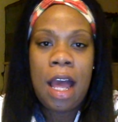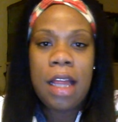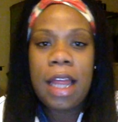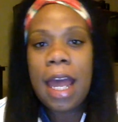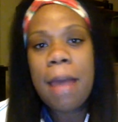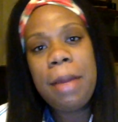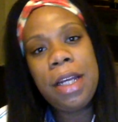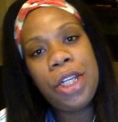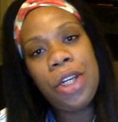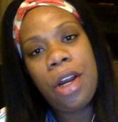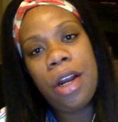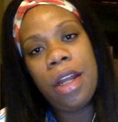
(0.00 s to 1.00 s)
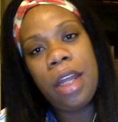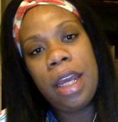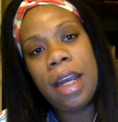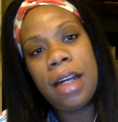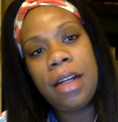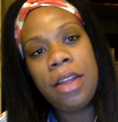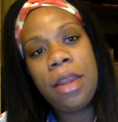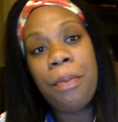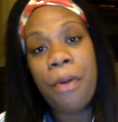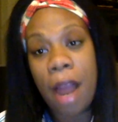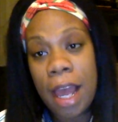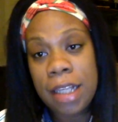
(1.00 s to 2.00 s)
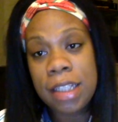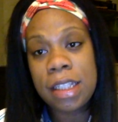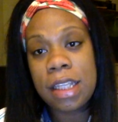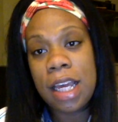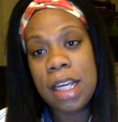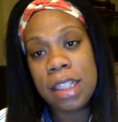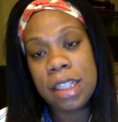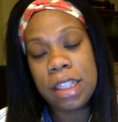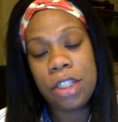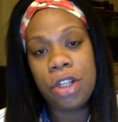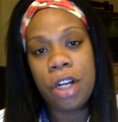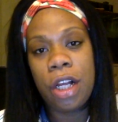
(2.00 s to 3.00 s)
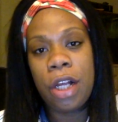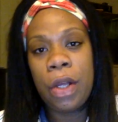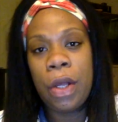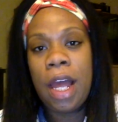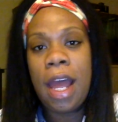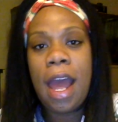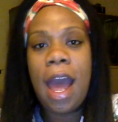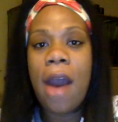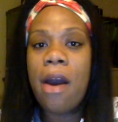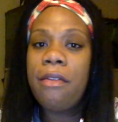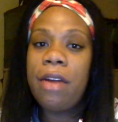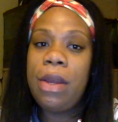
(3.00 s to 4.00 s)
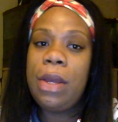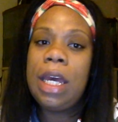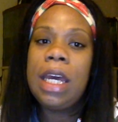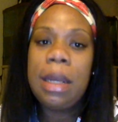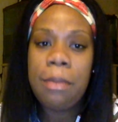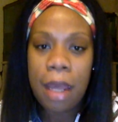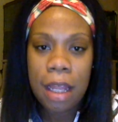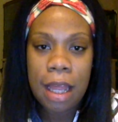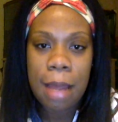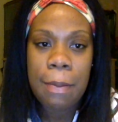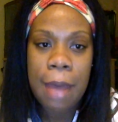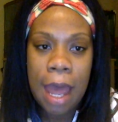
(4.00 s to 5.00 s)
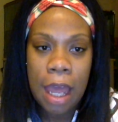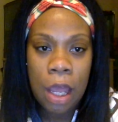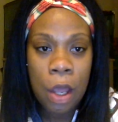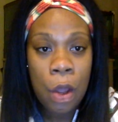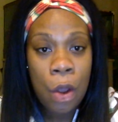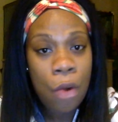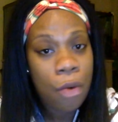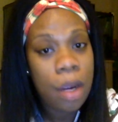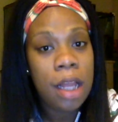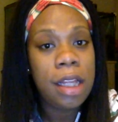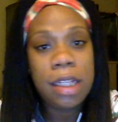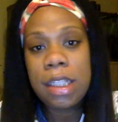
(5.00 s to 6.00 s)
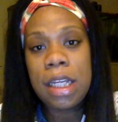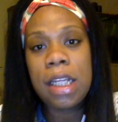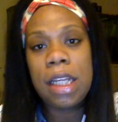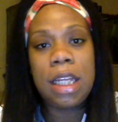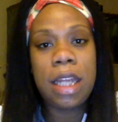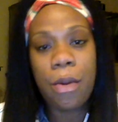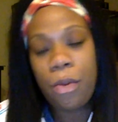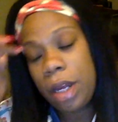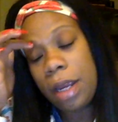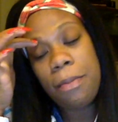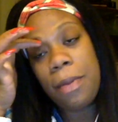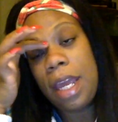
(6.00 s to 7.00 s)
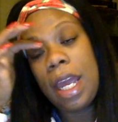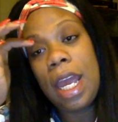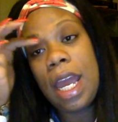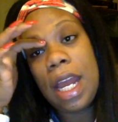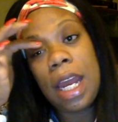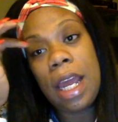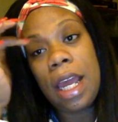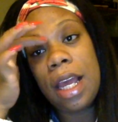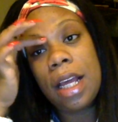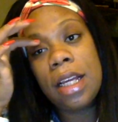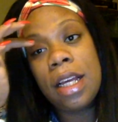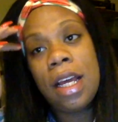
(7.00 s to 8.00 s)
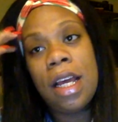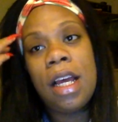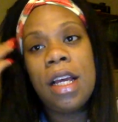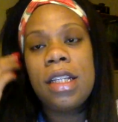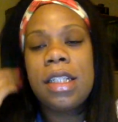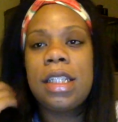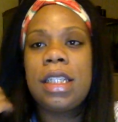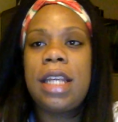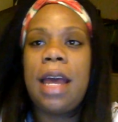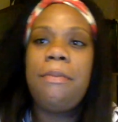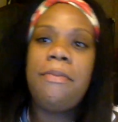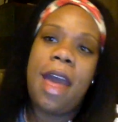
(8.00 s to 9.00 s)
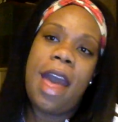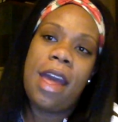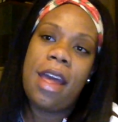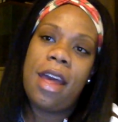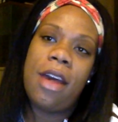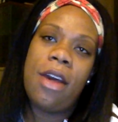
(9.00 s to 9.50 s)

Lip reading: Like I mentioned earlier, the price is the struggle. However, you could make that back. Realistically, there wouldn't be any setback